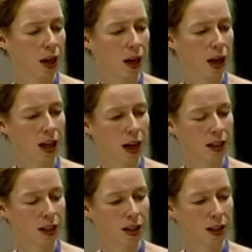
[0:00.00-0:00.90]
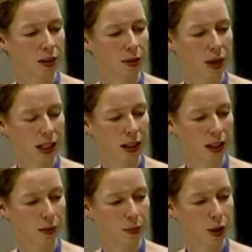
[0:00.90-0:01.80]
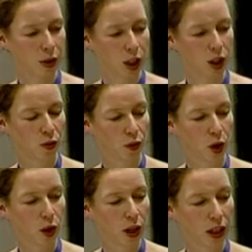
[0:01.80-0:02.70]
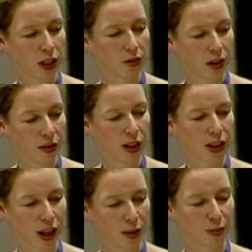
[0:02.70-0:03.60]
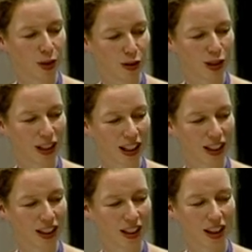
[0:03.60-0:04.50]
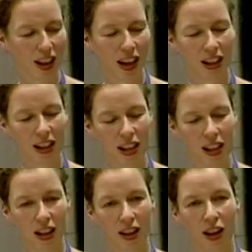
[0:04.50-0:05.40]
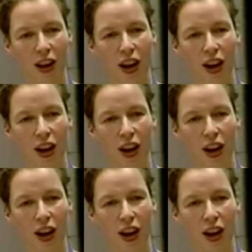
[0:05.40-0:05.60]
And that is basically because it's following this very same process, and here,